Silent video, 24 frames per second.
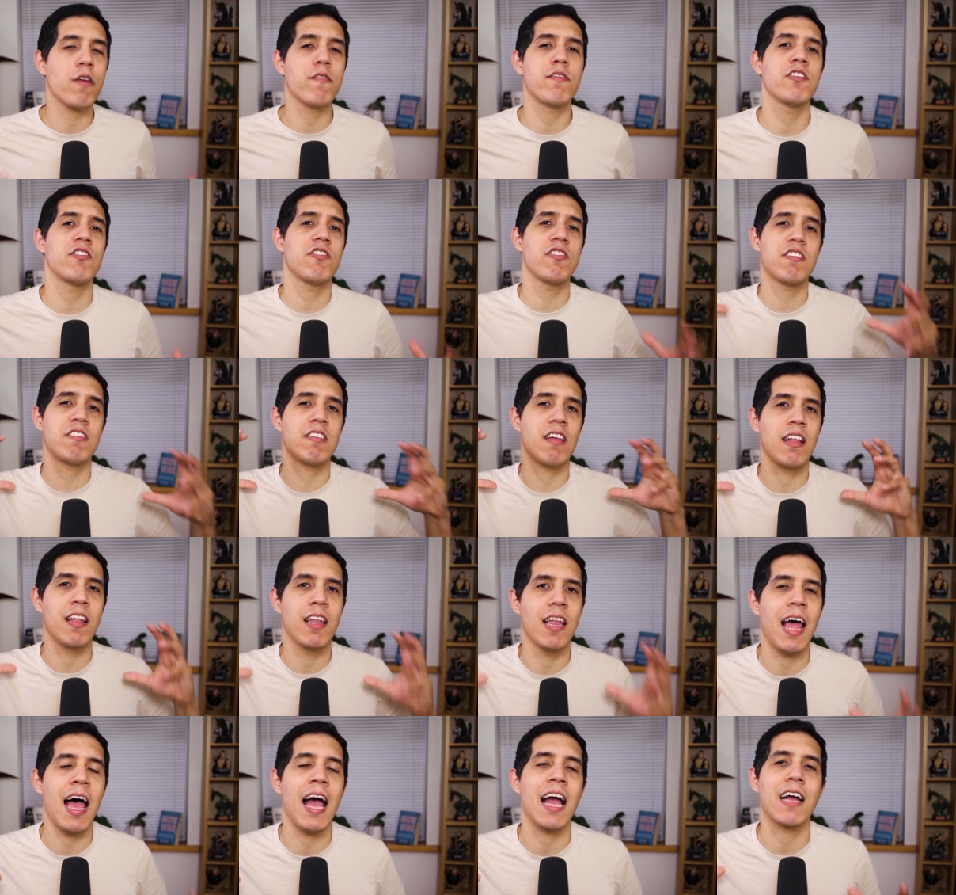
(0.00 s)
or even just a
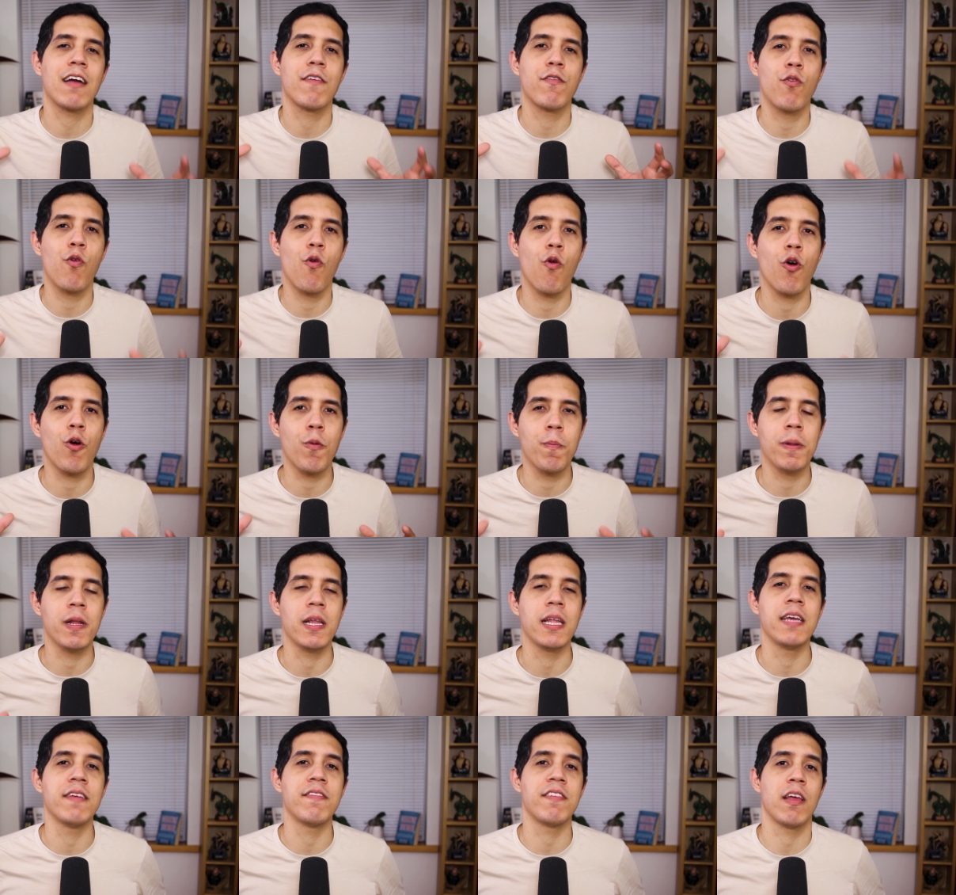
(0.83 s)
lack of core
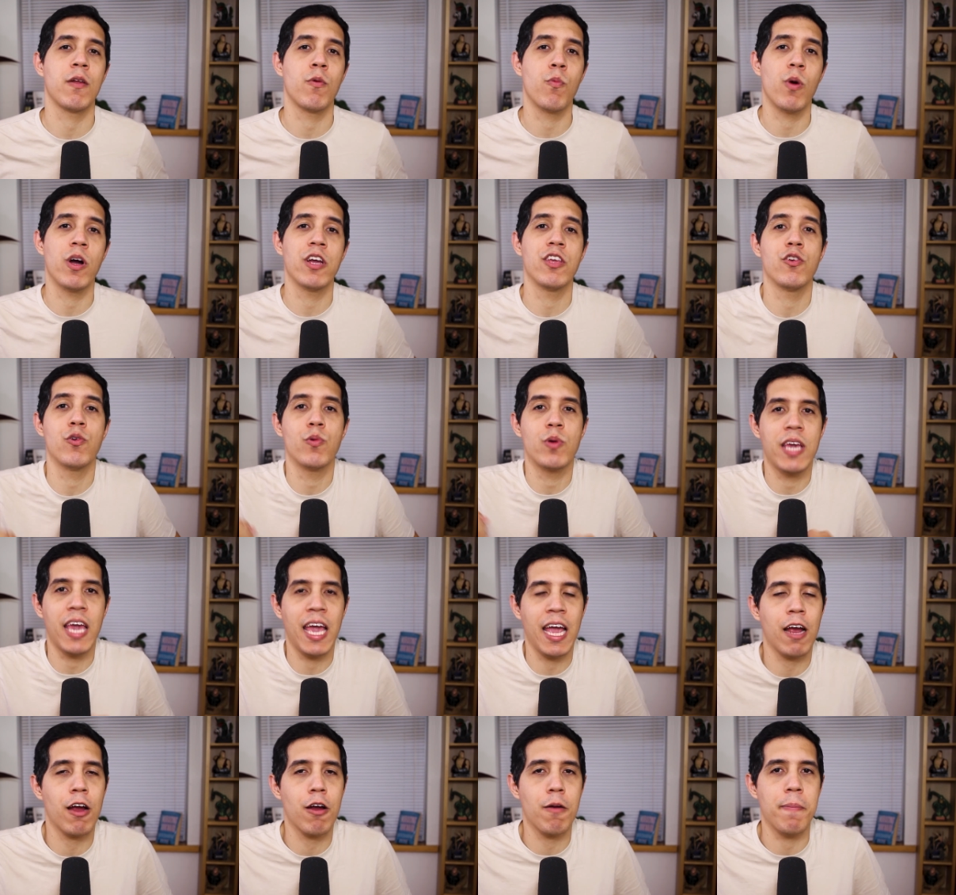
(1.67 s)
beliefs in what you
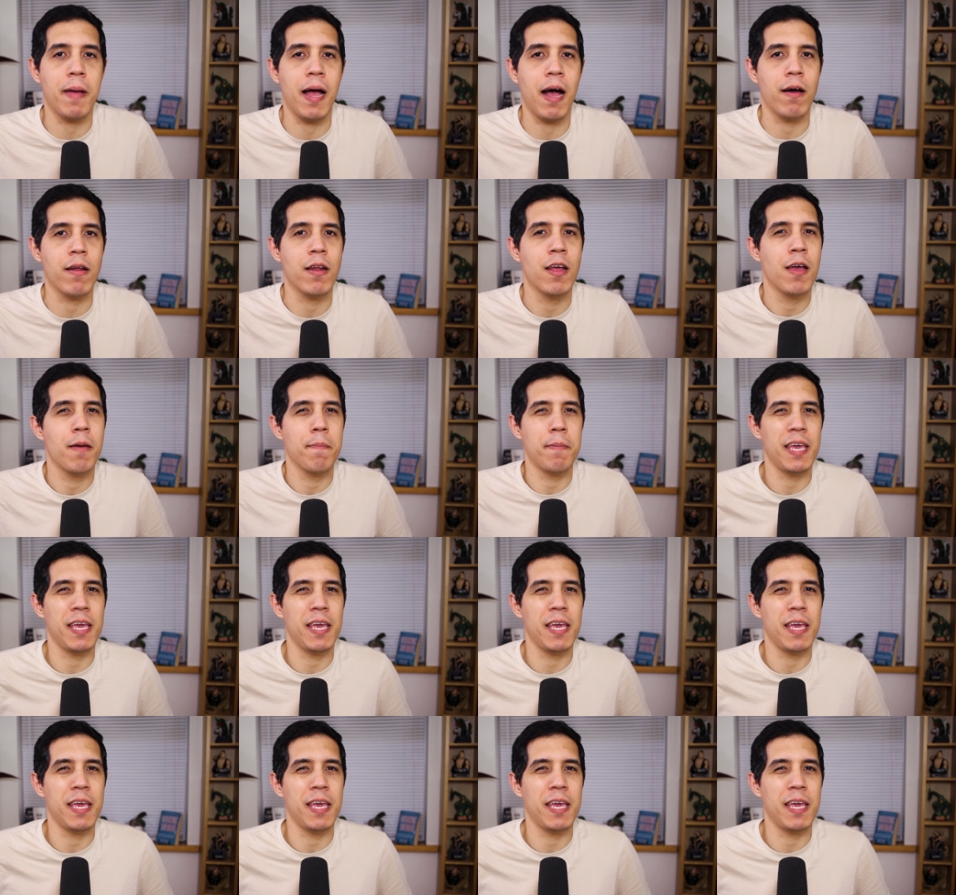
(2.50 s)
care about,